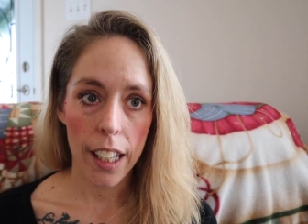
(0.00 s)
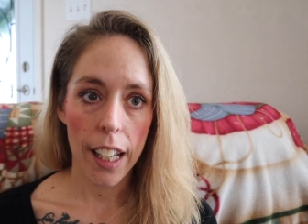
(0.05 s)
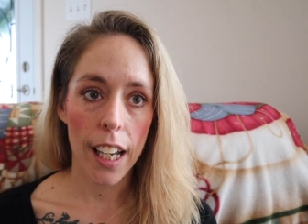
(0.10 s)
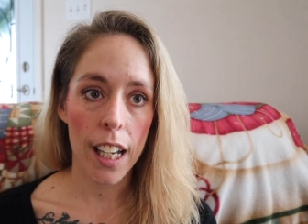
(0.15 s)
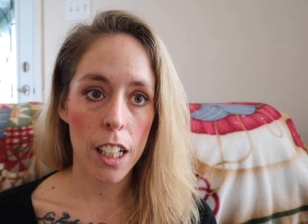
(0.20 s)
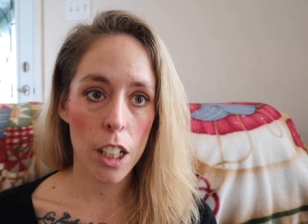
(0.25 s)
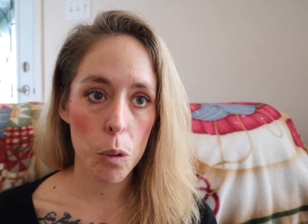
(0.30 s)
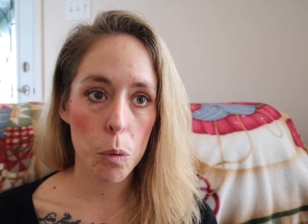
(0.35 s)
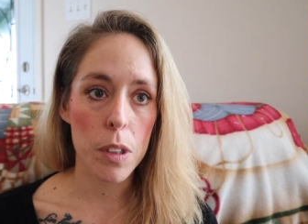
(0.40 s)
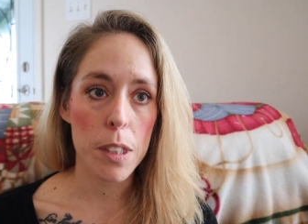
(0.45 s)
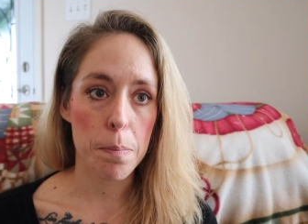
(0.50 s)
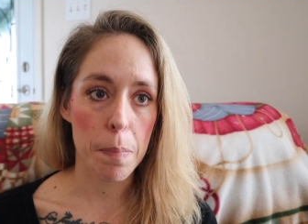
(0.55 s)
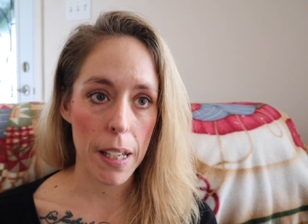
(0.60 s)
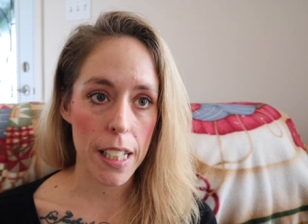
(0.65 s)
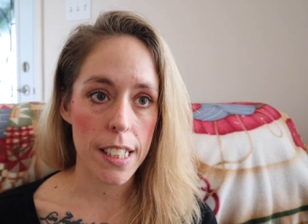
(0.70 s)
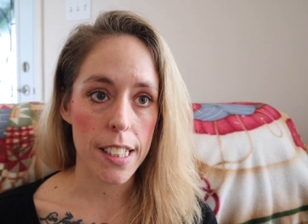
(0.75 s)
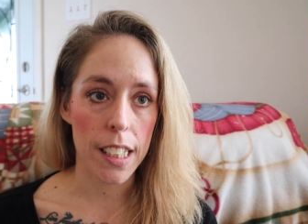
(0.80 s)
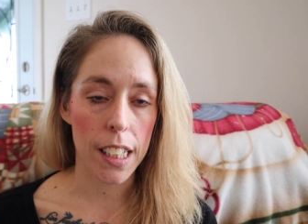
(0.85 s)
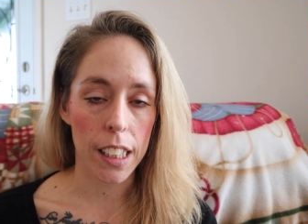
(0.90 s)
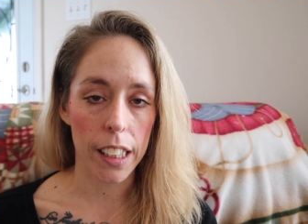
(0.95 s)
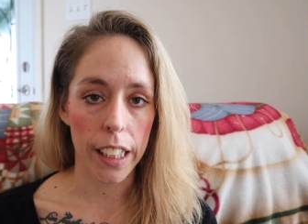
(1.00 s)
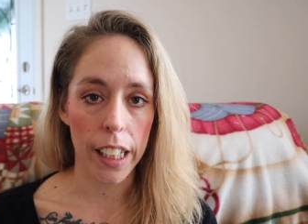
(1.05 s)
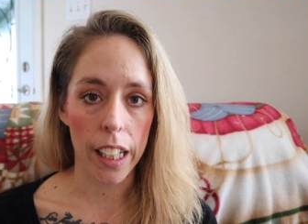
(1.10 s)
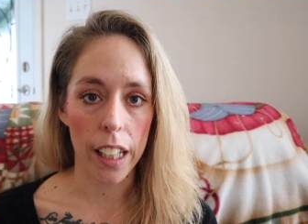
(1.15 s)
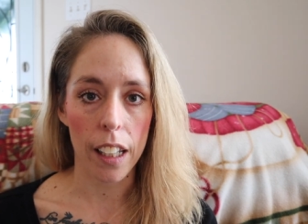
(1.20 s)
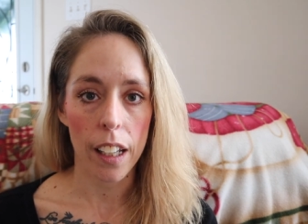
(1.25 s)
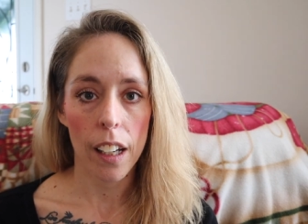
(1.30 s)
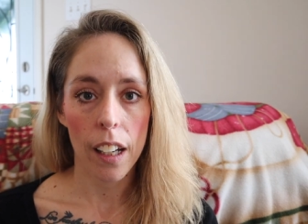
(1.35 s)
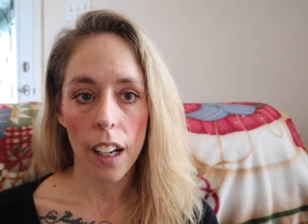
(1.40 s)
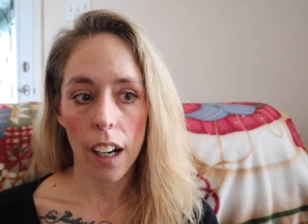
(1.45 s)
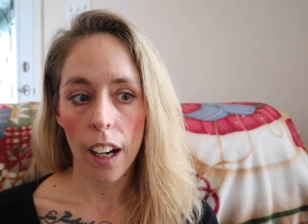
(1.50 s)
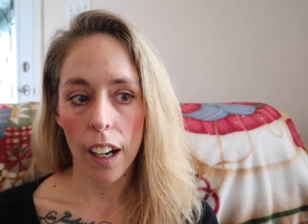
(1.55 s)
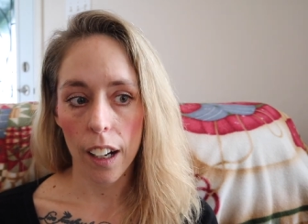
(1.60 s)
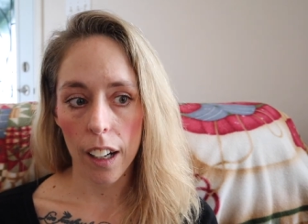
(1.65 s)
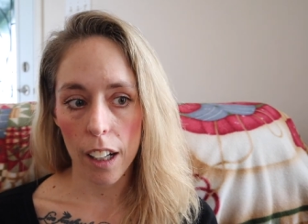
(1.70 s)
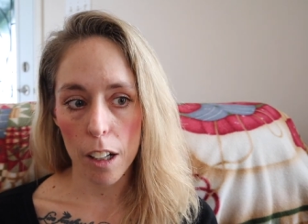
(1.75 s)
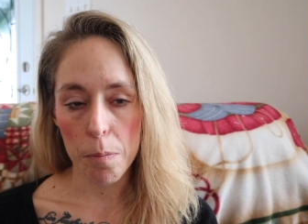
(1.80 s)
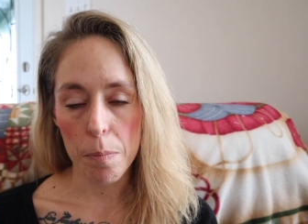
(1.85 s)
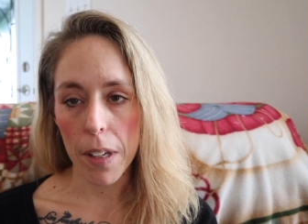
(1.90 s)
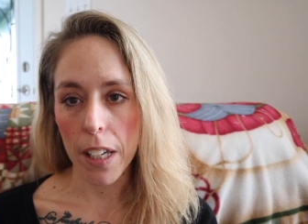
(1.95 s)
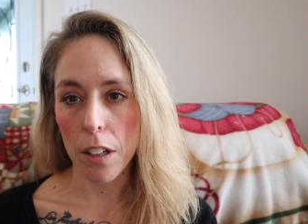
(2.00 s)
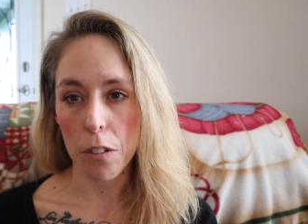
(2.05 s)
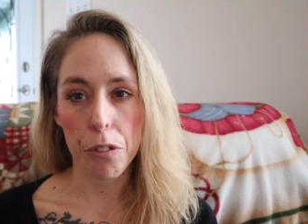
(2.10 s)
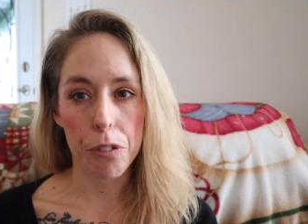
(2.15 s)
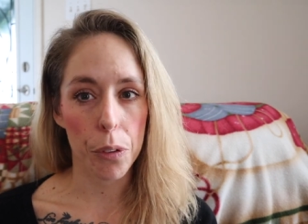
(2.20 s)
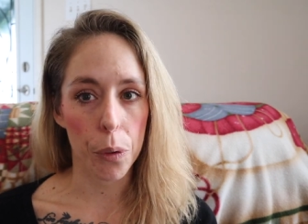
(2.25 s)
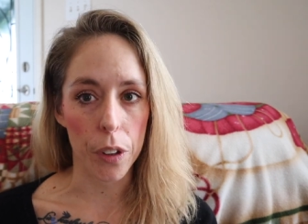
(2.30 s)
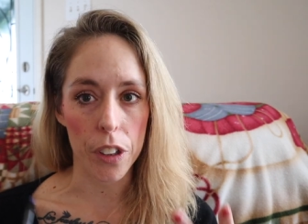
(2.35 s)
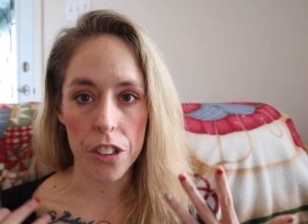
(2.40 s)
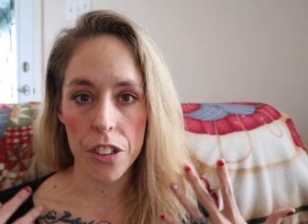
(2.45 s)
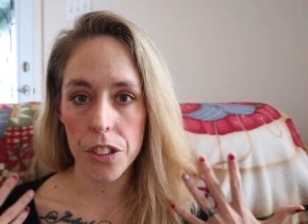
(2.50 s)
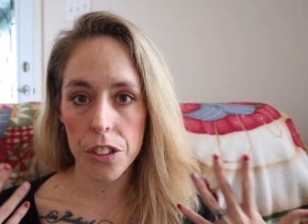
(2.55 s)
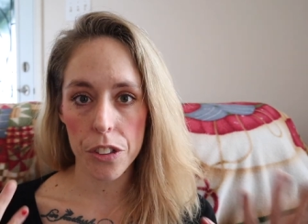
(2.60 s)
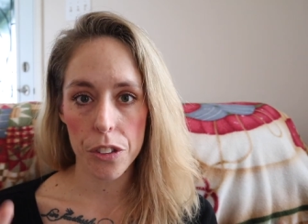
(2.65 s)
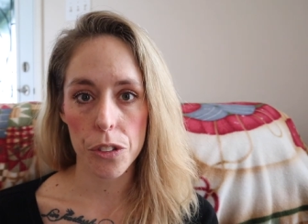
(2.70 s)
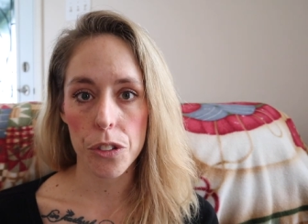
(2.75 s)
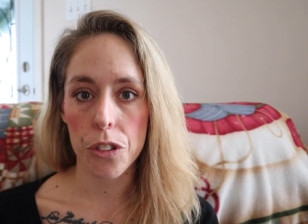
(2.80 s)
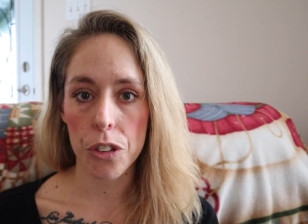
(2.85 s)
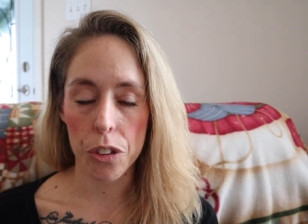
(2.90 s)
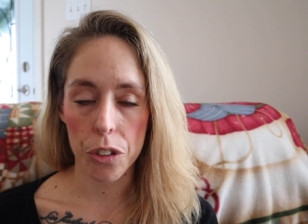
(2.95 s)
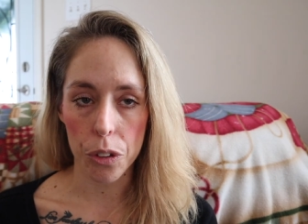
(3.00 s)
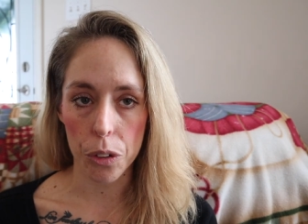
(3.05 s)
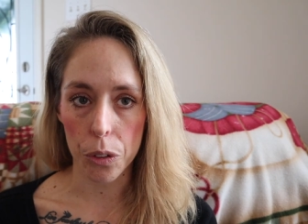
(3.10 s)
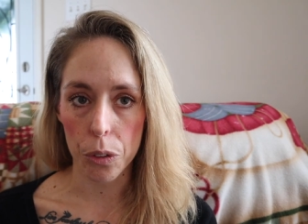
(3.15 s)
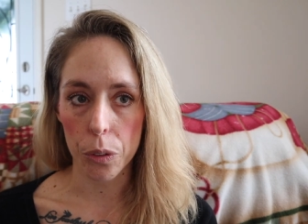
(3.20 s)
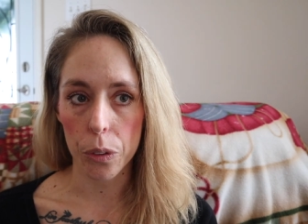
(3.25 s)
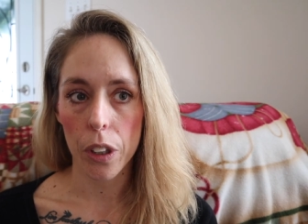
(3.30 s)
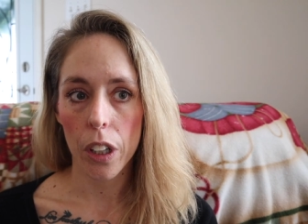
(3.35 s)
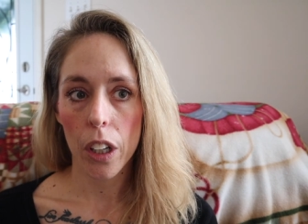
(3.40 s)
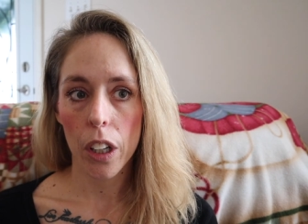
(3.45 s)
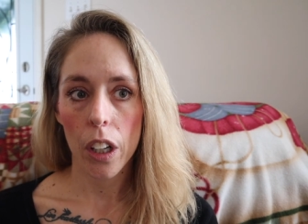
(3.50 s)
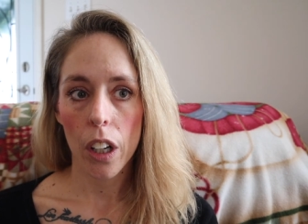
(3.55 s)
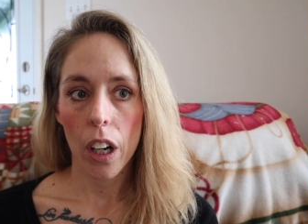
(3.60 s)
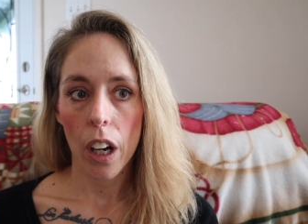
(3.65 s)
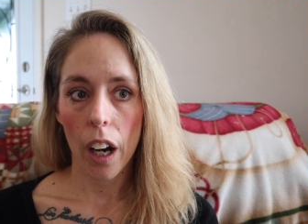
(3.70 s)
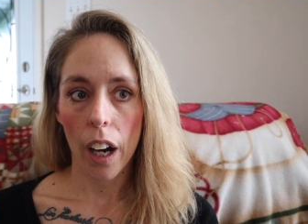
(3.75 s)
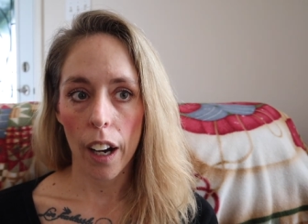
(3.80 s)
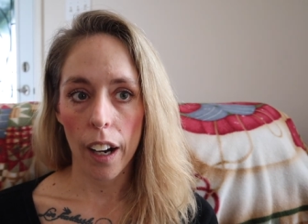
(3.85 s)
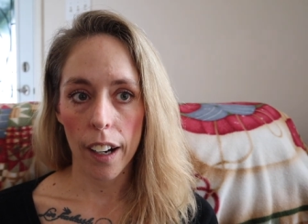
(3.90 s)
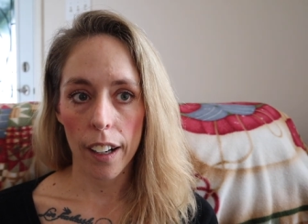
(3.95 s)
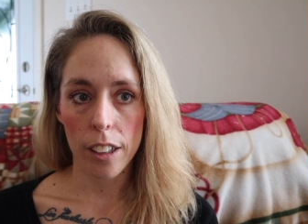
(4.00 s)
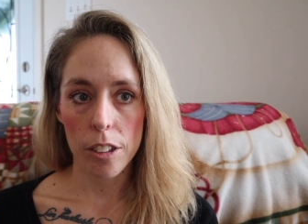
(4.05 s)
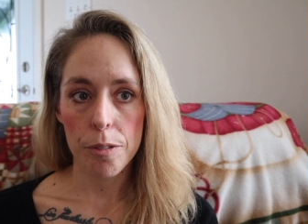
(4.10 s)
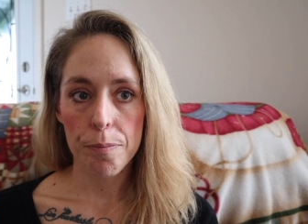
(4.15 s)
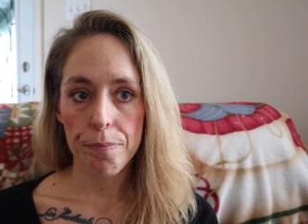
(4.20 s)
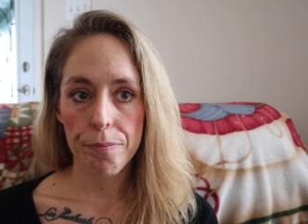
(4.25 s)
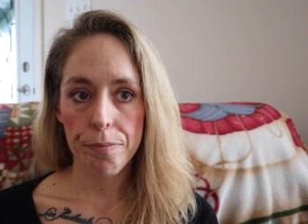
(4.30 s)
And it was basically uh, being forced to, uh,